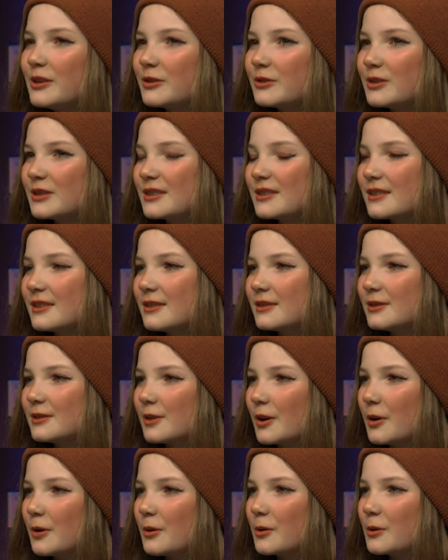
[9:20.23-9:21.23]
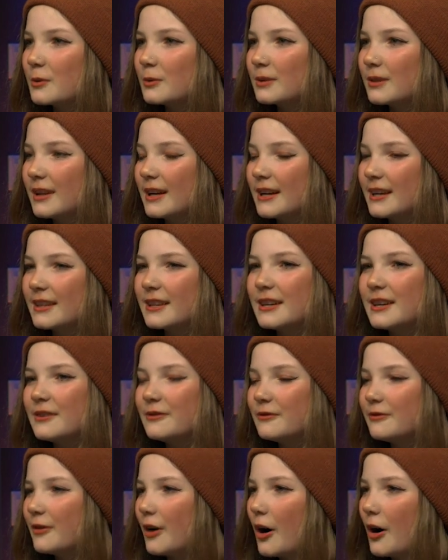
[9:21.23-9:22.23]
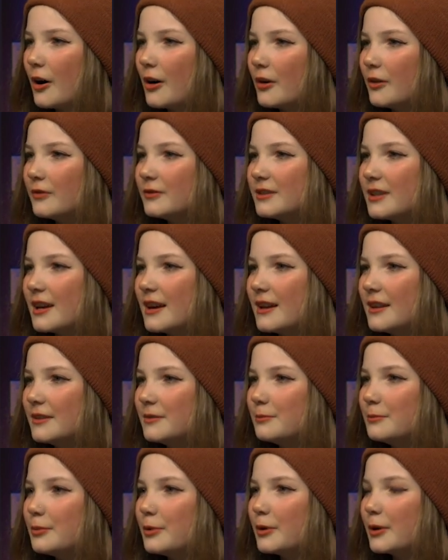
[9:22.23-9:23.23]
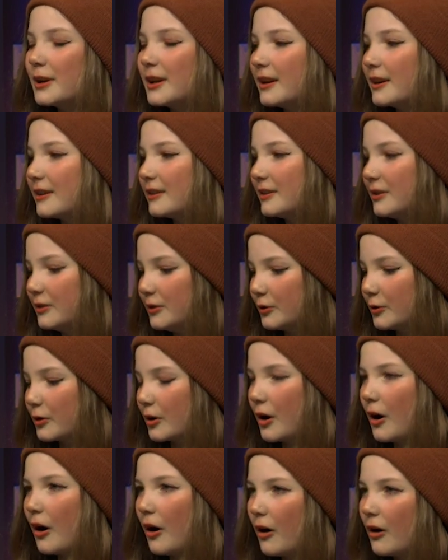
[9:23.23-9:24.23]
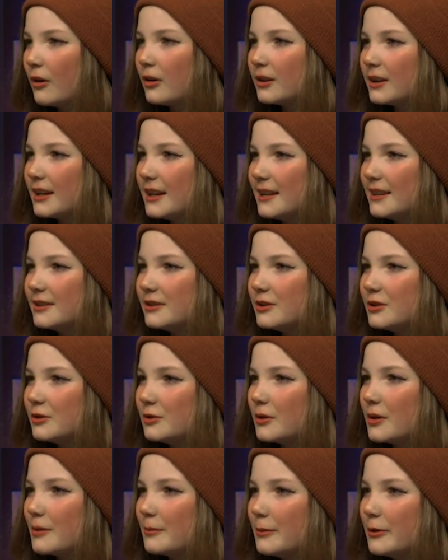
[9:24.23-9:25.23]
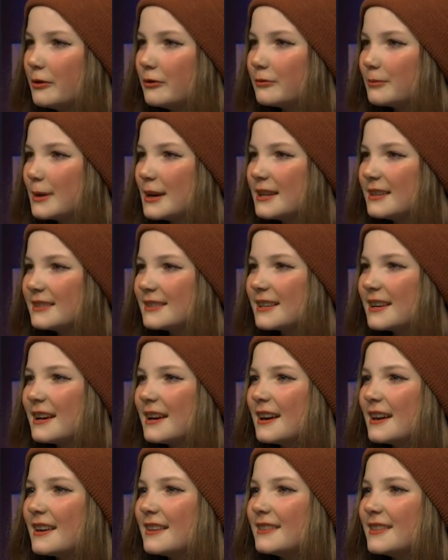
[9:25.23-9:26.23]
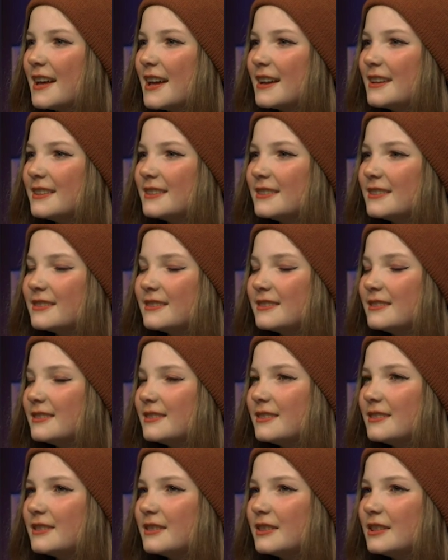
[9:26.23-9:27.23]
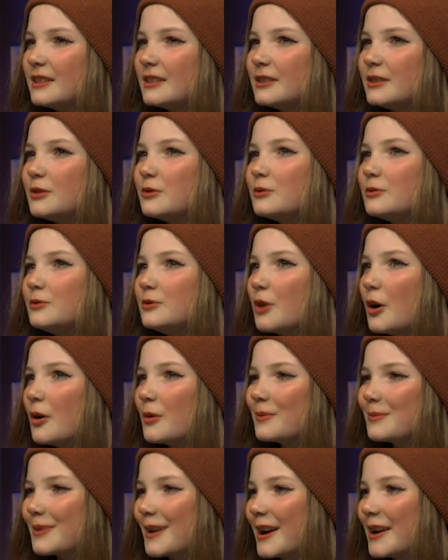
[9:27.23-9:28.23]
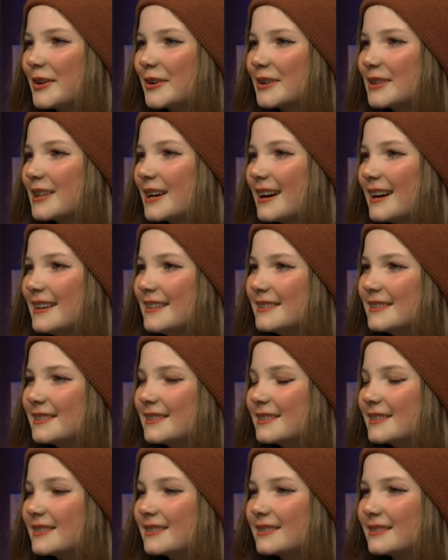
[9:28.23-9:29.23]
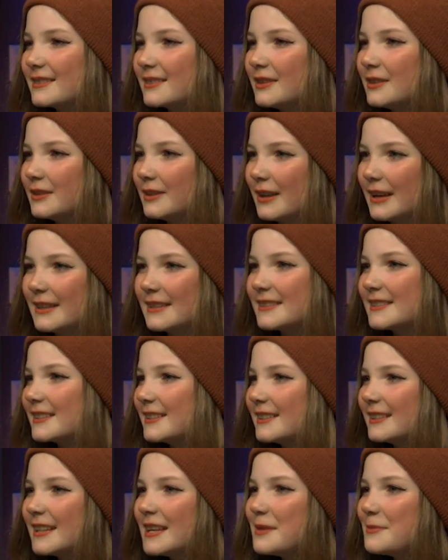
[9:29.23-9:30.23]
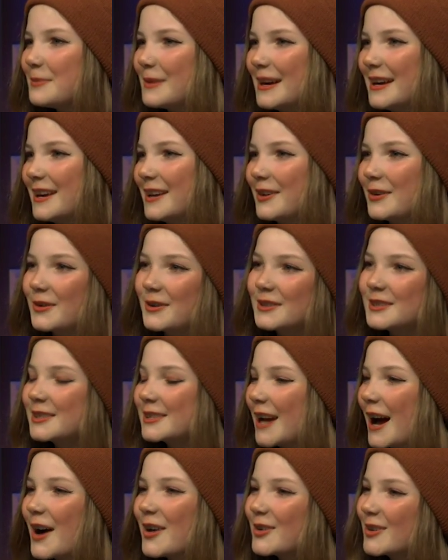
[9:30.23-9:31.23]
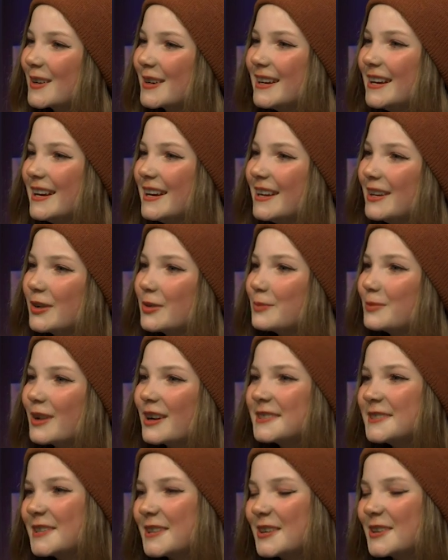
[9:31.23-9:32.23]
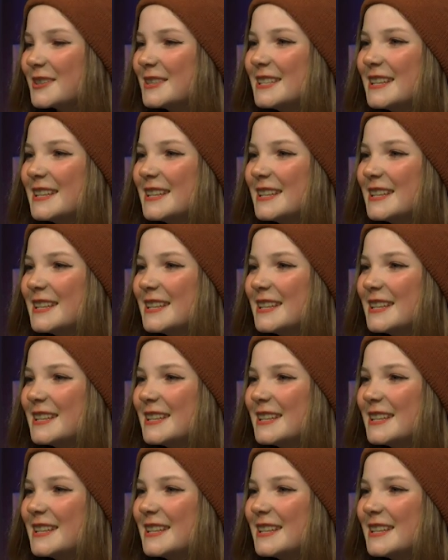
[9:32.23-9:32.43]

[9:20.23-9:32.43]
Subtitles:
you're just so like involved and putting your all into a movement, then you don't prioritize like sleeping or showering or brushing your